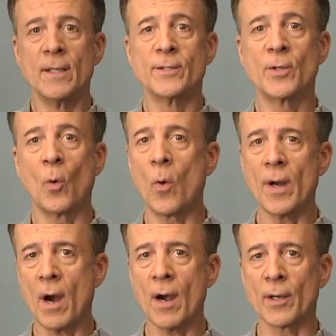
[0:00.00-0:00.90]
So what
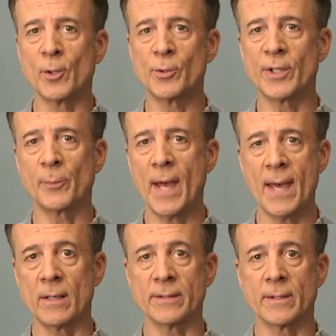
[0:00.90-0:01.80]
are acoustic
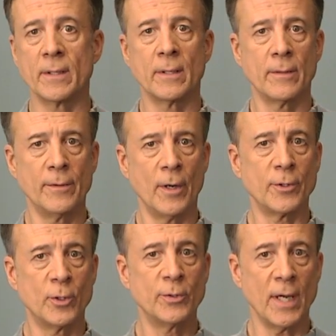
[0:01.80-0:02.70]
panels? There are
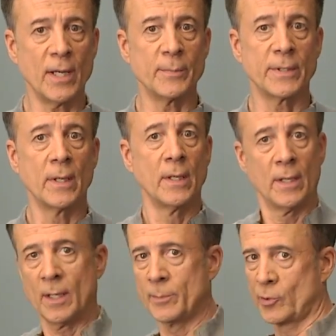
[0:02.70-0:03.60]
2 types,
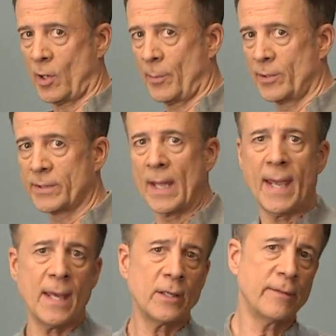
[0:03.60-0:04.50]
absorbers
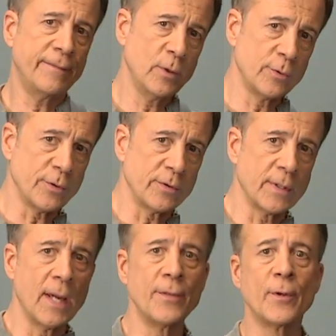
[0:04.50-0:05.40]
and diffusers,
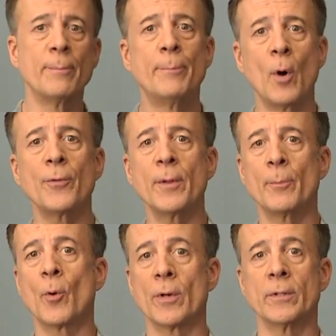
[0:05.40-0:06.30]
and they're both
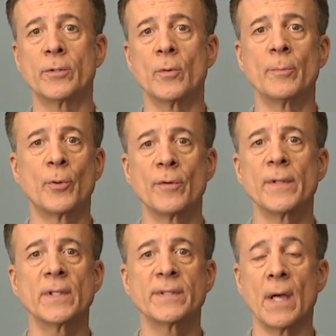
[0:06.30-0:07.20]
important to improving
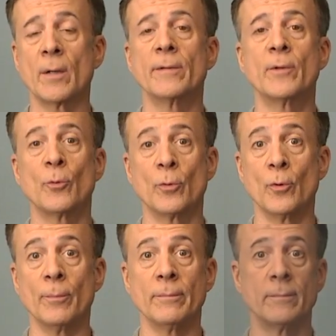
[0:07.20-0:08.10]
the sound of your room.